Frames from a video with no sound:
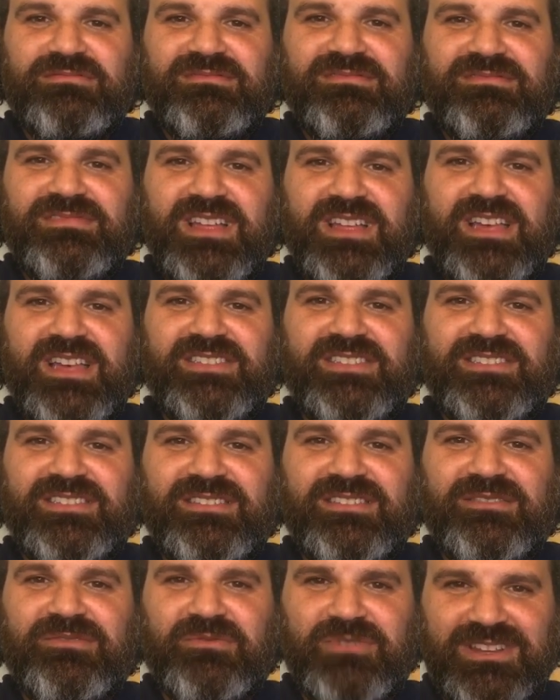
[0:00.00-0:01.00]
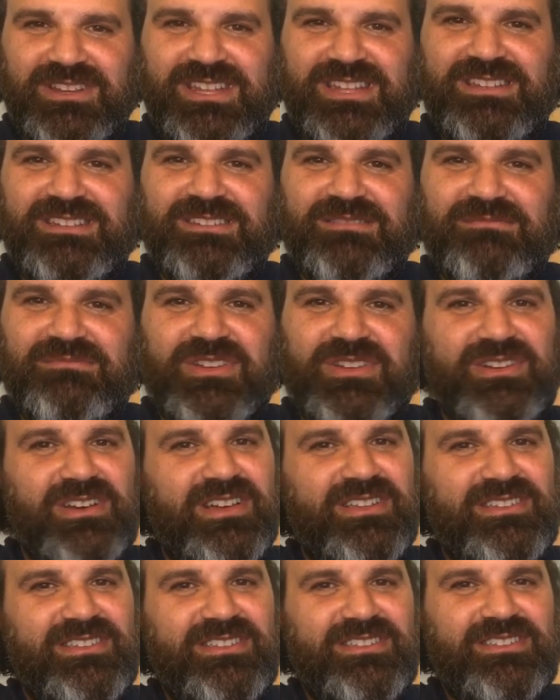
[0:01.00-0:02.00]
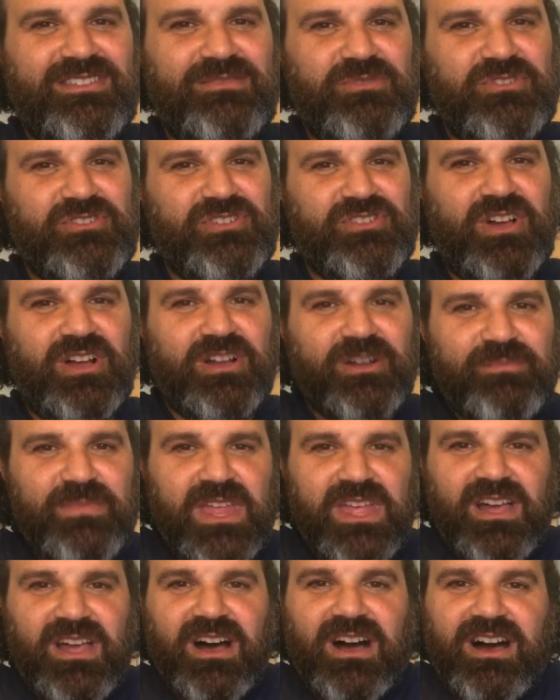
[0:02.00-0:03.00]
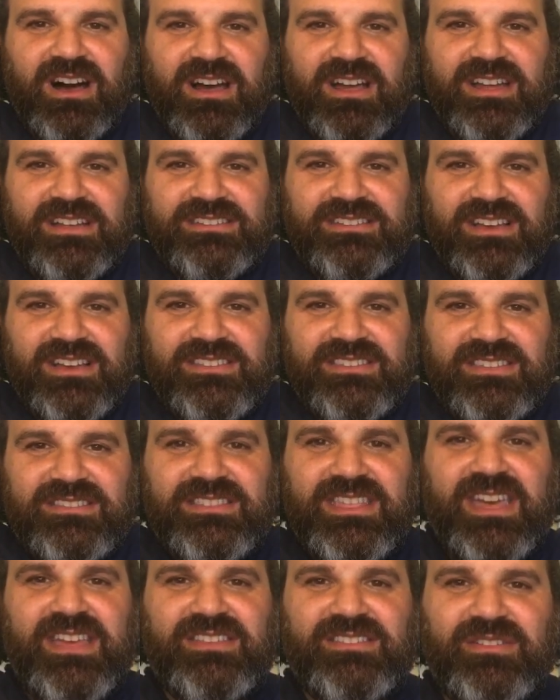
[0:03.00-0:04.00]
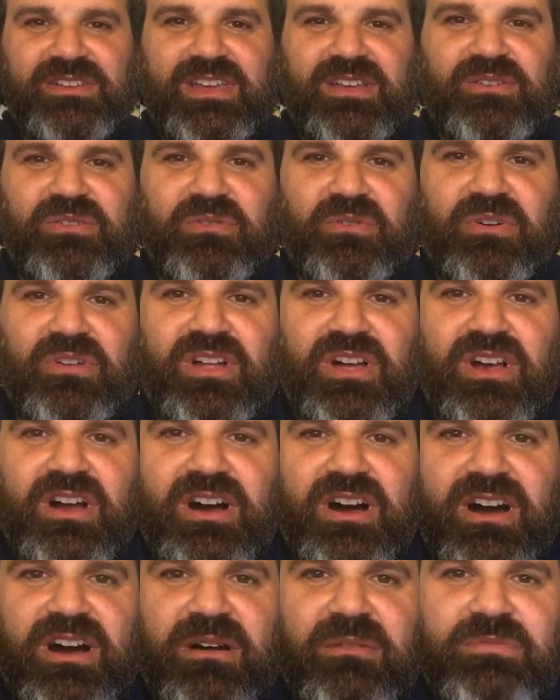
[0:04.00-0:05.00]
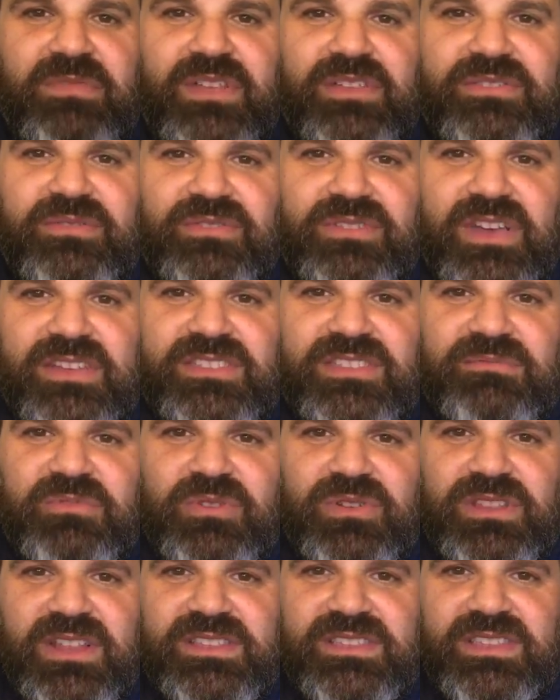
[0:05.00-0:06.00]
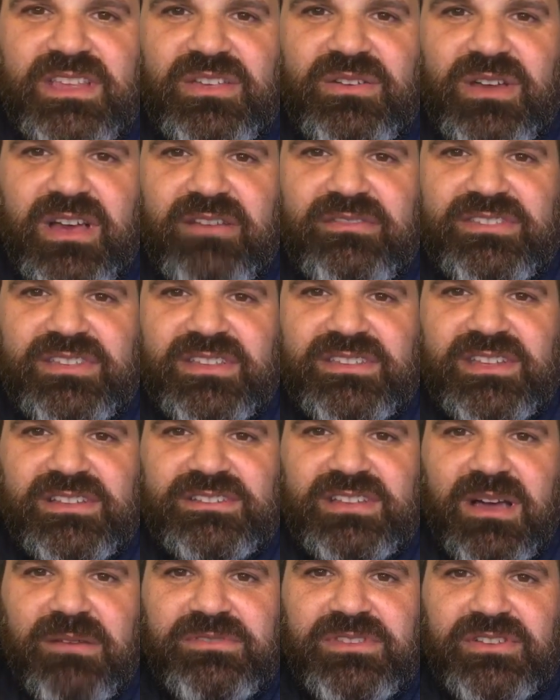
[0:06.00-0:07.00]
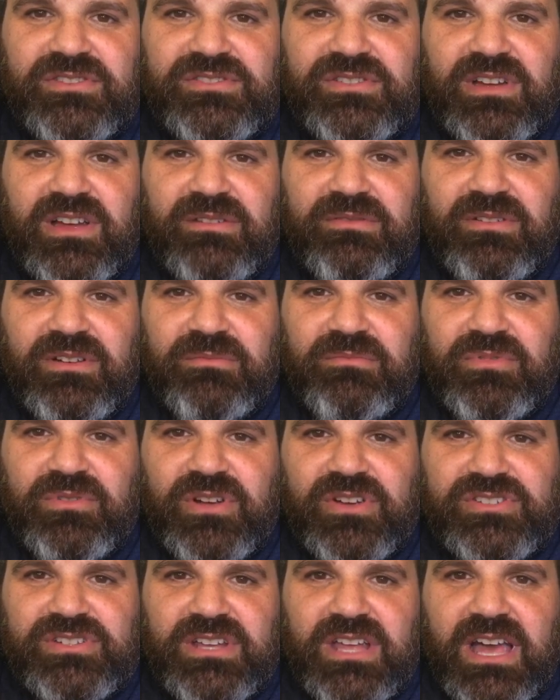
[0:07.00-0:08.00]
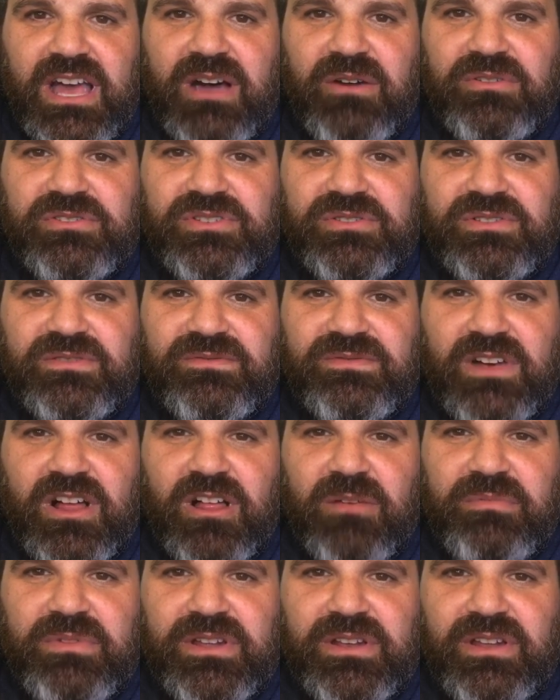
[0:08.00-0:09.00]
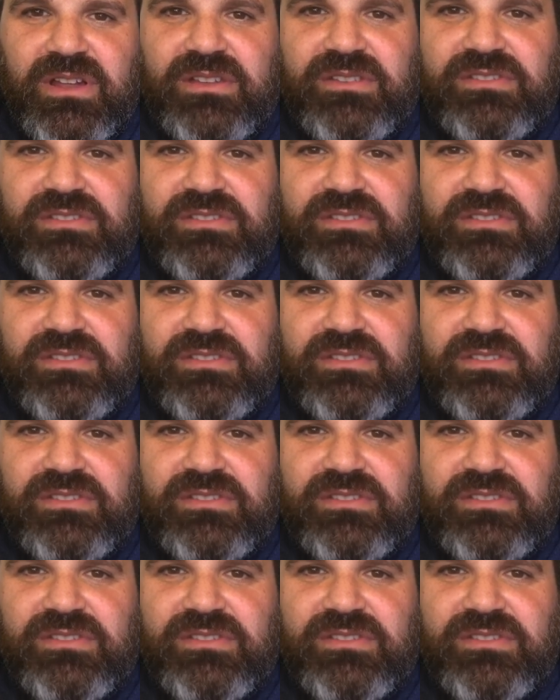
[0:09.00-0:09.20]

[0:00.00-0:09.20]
Nice. Really? because we should talk. Uh, it does, thanks, okay, cool. Um, thanks for lesson. Let's say you have 6-8 time signature F uh, progression. How would you develop it and